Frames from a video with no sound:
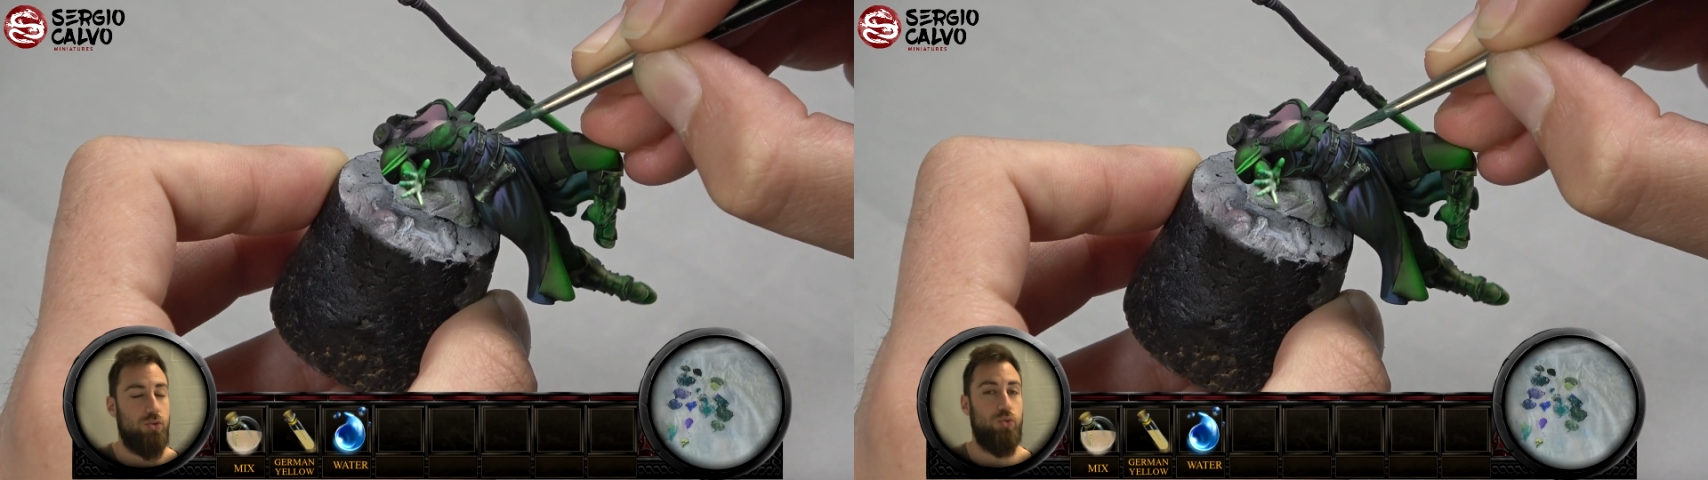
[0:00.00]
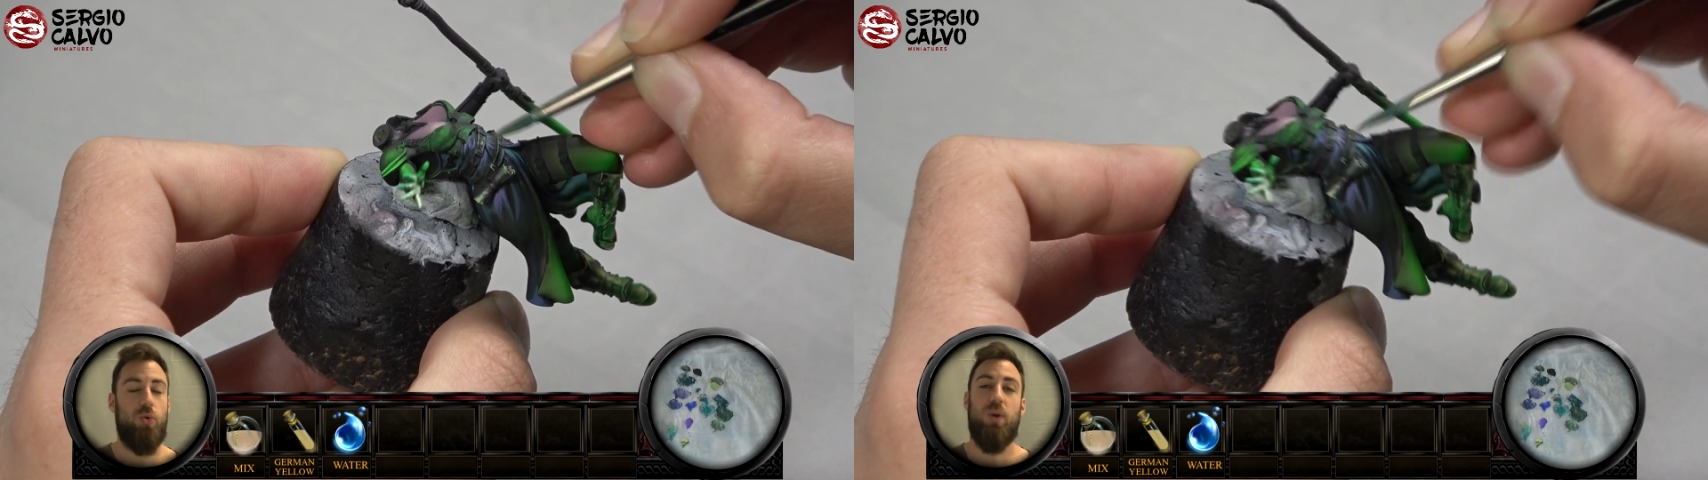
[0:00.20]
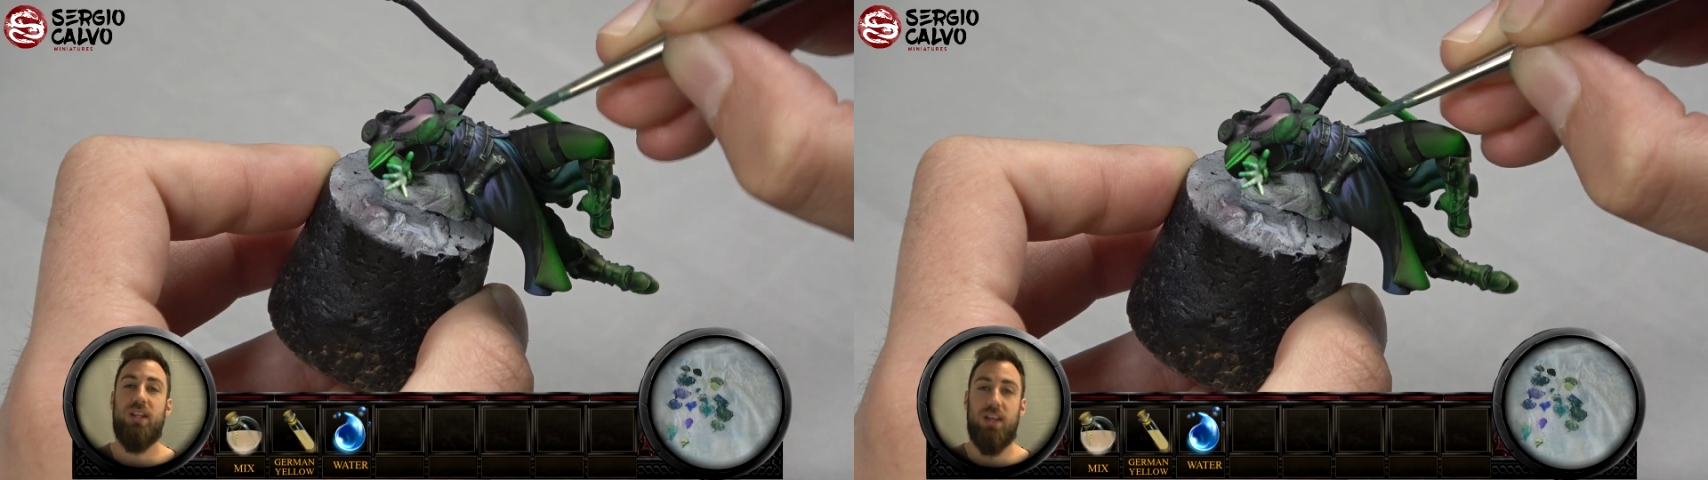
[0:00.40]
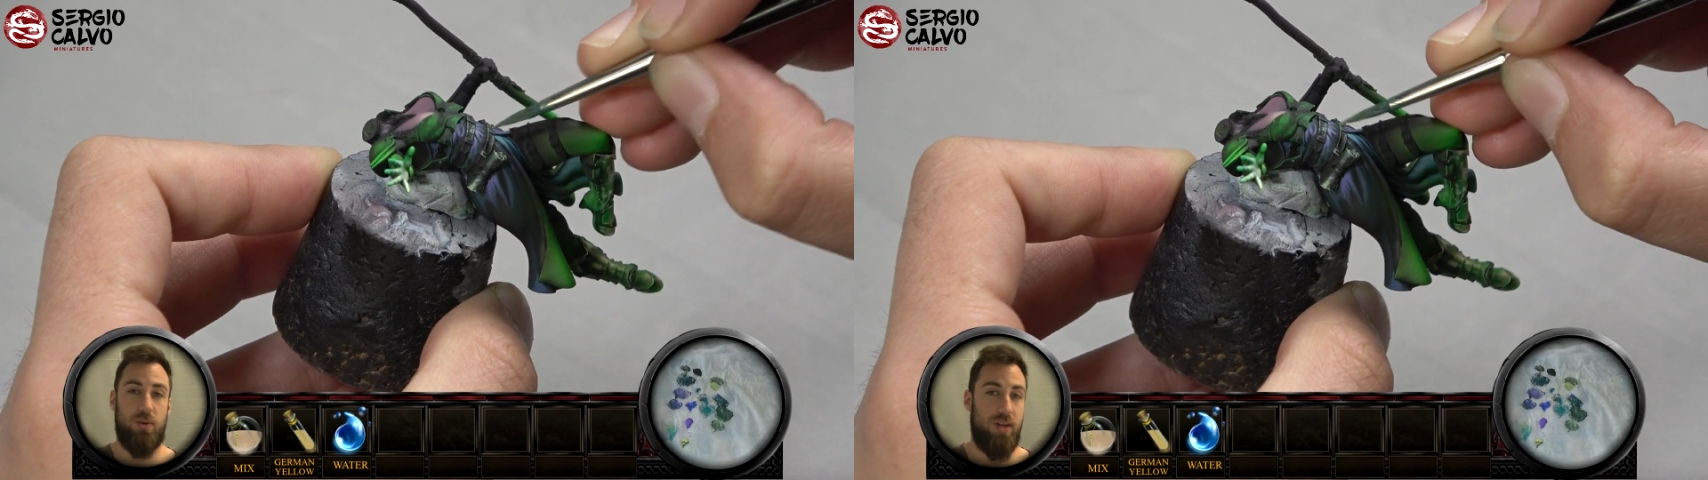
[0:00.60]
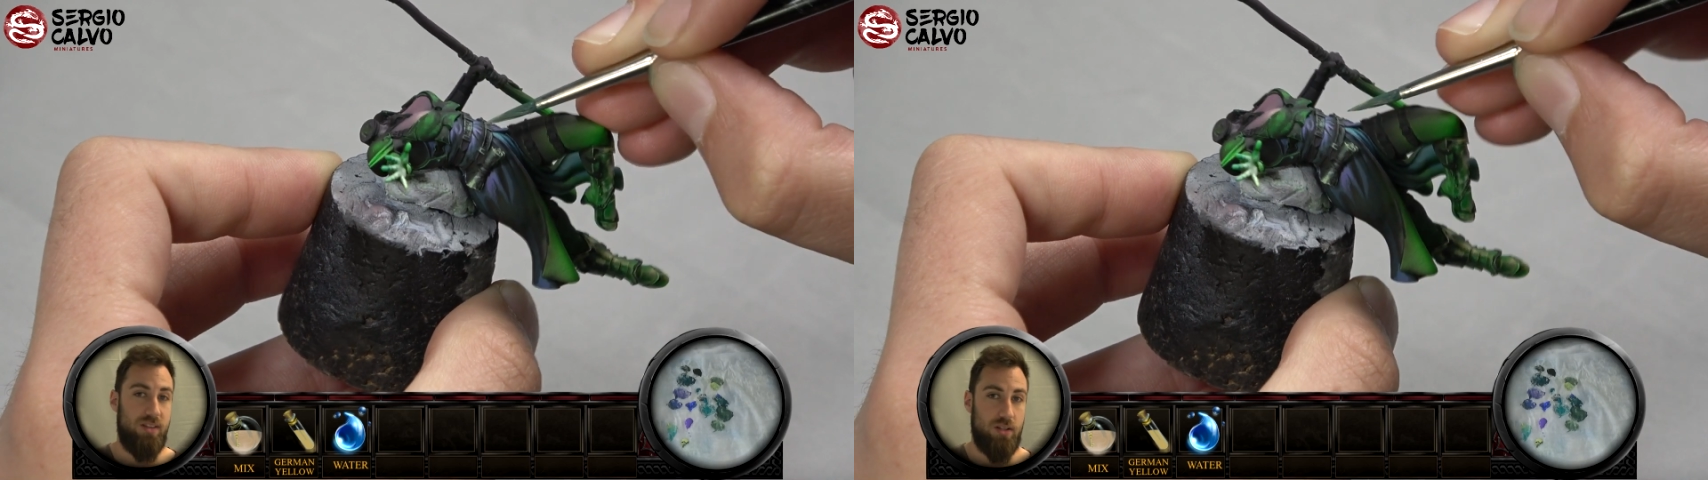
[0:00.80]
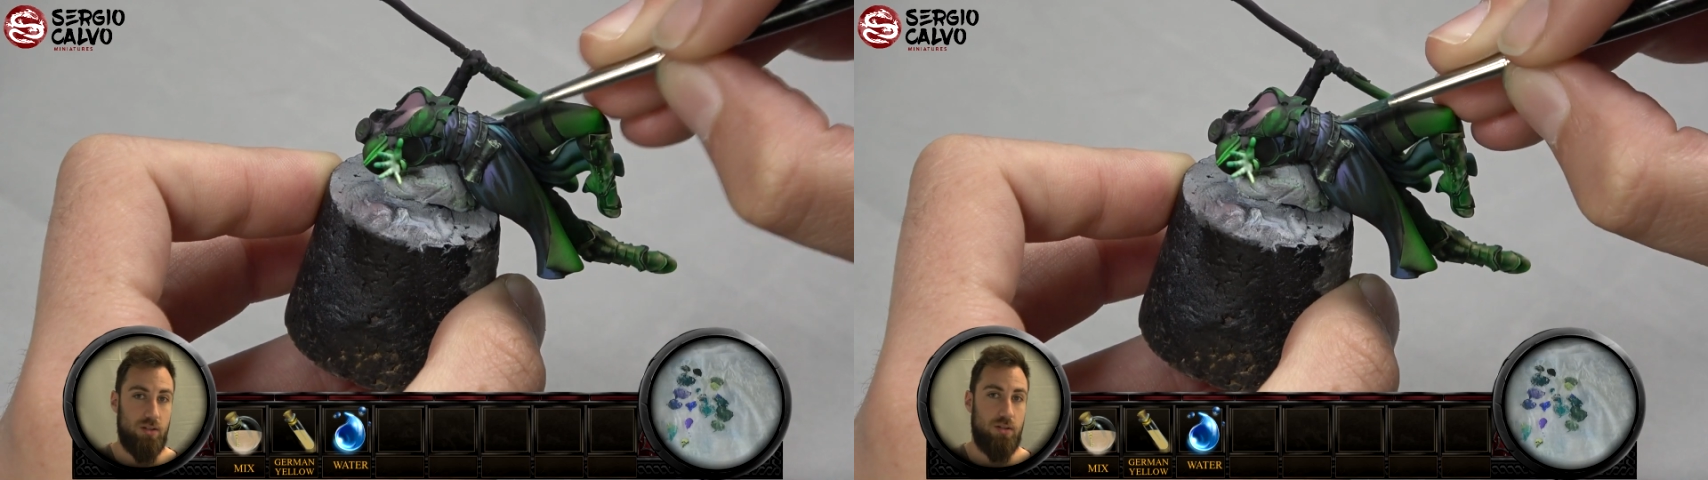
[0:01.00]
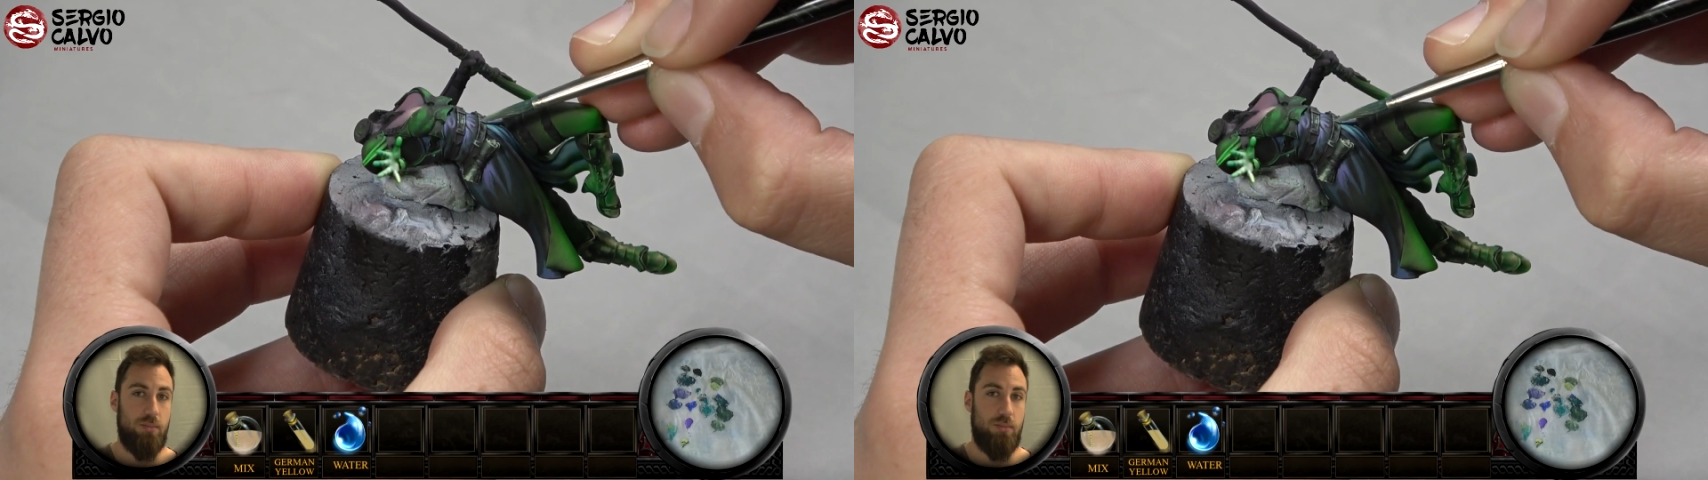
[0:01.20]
to create the gradient,